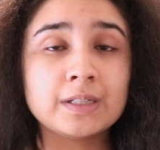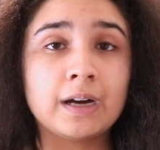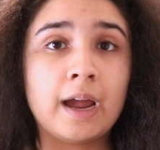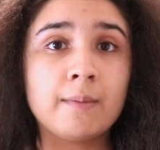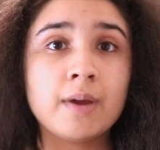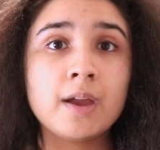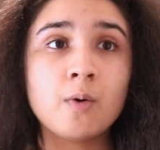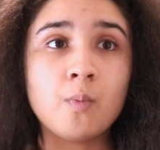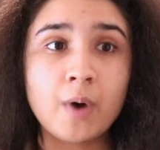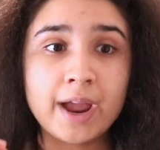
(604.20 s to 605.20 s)
time
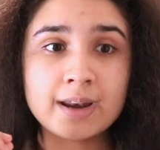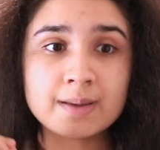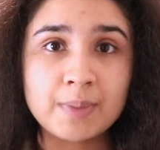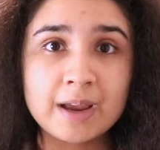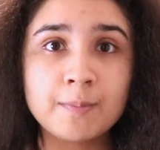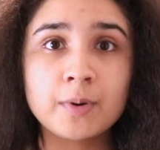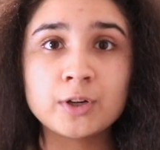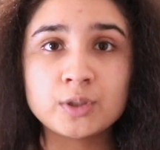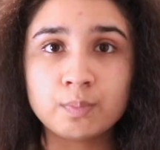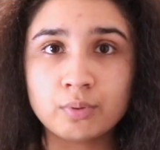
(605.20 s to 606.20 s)
when
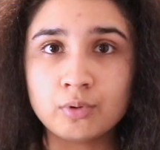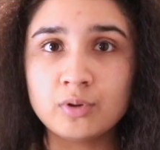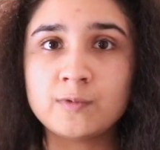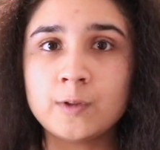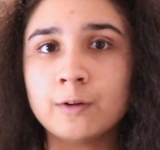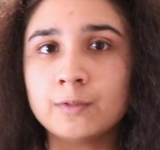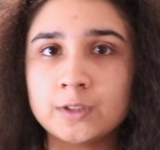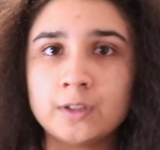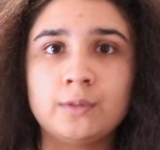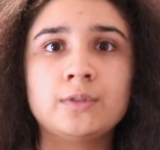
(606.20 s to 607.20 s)
papers prove their
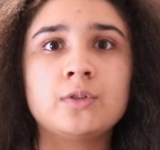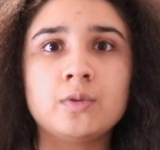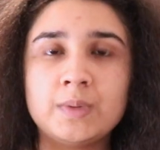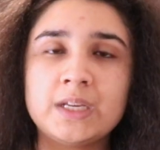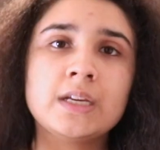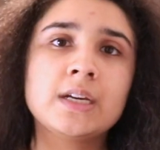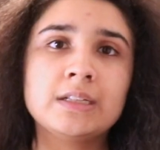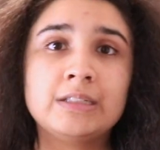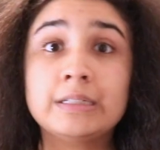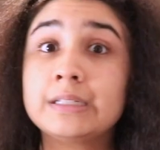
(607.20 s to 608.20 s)
results to be
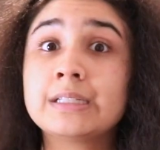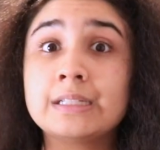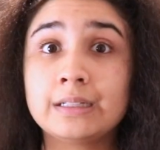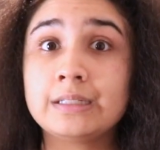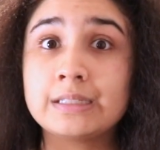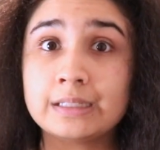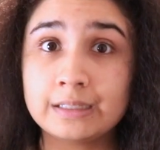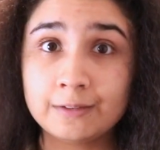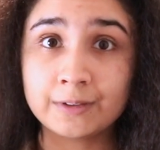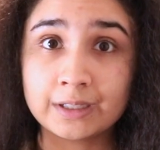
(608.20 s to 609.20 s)
statistically
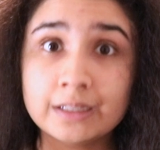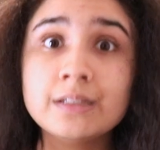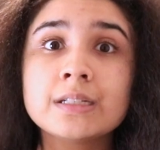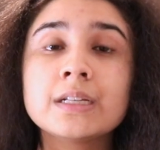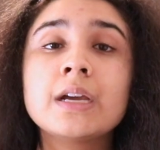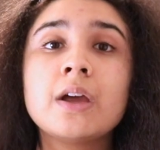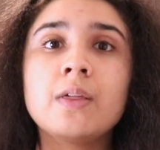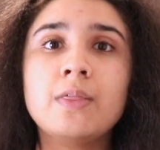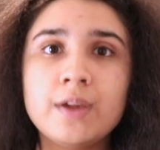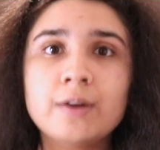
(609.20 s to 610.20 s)
significant,
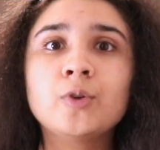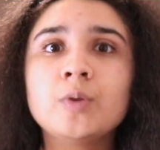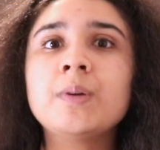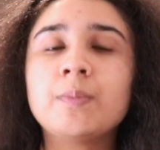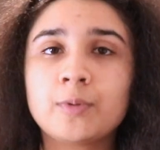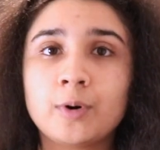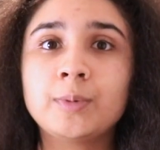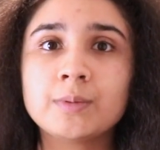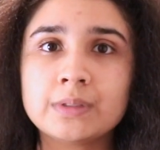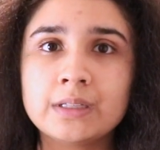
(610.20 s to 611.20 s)
there could be
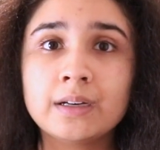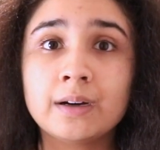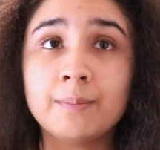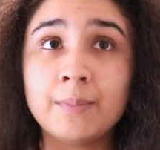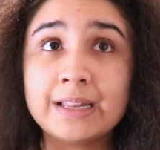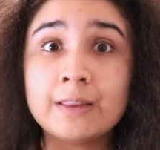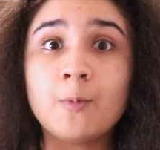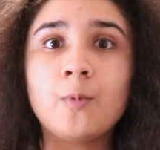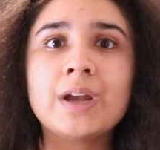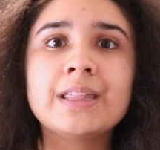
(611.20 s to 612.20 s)
problems there in the
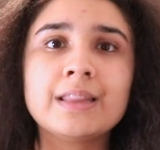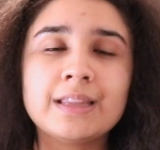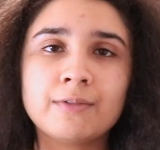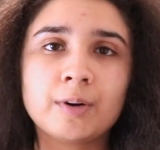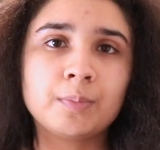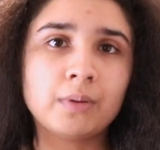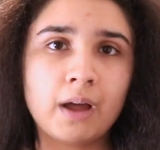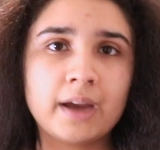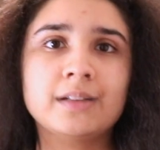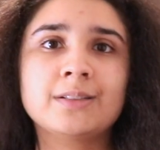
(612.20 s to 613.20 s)
way that they've
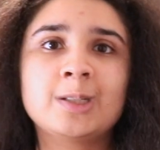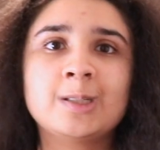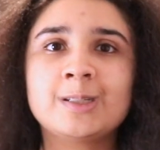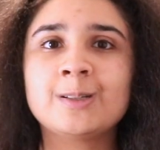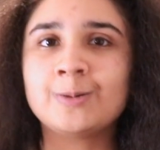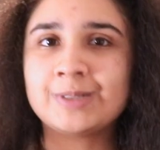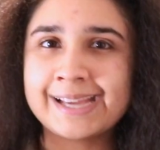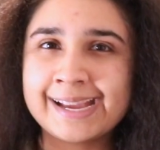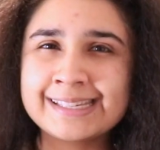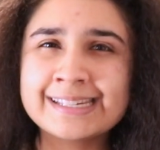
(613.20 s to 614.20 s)
applied a statistical
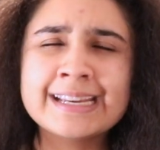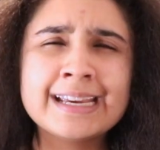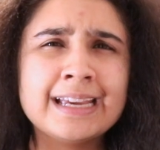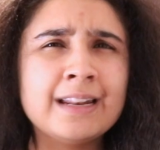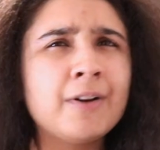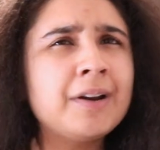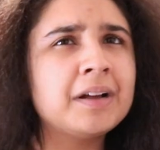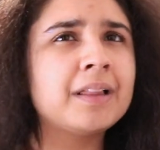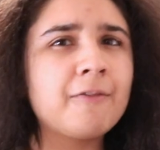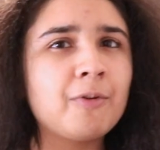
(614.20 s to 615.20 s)
test in a very
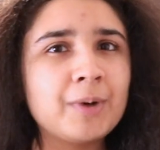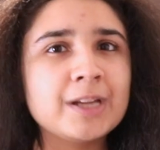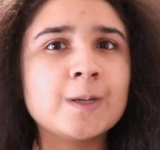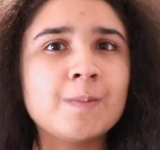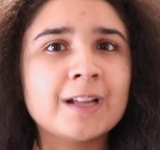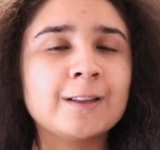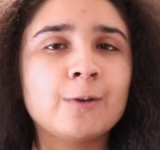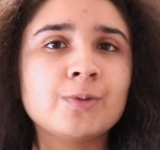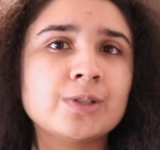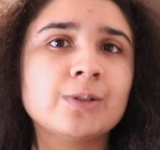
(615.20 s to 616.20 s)
clever way to make
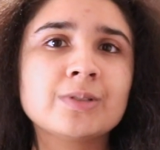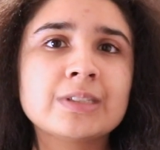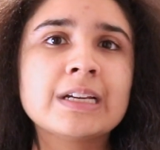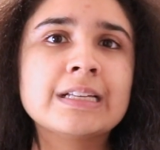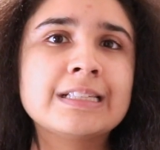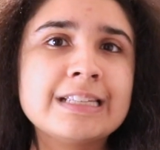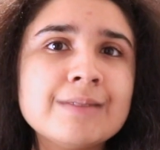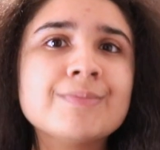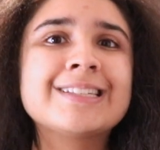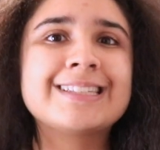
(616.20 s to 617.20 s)
their results
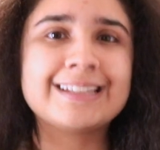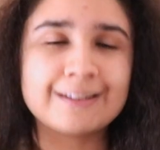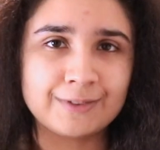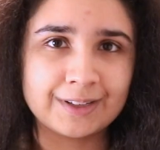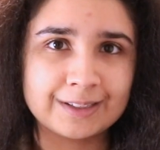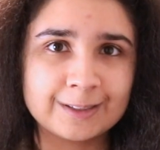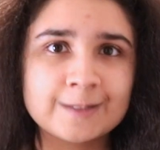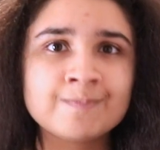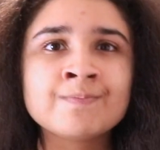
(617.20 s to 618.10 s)
seem significant.